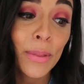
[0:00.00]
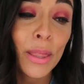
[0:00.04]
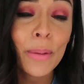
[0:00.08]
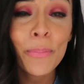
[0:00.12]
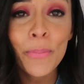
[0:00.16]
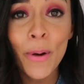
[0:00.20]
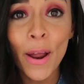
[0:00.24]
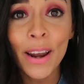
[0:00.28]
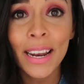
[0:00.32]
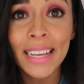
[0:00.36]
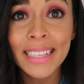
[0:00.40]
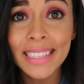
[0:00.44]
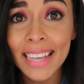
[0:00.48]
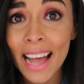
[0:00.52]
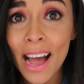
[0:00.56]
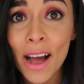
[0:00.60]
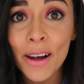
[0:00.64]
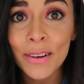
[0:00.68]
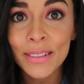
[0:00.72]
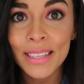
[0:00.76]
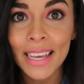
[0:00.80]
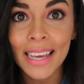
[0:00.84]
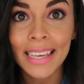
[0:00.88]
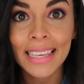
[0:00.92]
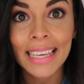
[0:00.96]
the product
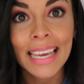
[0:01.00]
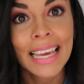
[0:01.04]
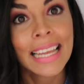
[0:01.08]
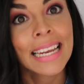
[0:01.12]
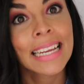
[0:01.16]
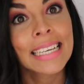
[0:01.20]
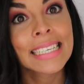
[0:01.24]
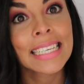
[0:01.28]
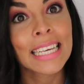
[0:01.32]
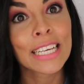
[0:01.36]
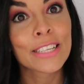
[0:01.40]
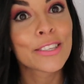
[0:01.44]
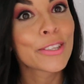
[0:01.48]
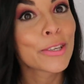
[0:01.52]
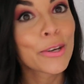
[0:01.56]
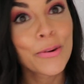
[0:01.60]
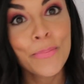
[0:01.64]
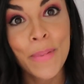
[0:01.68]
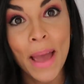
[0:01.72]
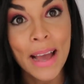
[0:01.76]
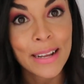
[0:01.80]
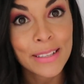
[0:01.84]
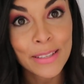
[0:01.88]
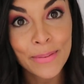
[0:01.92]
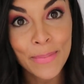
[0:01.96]
out and get it into
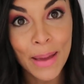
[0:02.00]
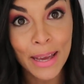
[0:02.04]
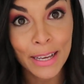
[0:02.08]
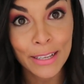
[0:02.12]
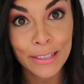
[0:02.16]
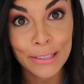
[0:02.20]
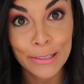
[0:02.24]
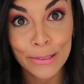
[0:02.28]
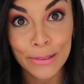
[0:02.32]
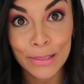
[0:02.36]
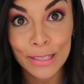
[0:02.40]
your back to MAC as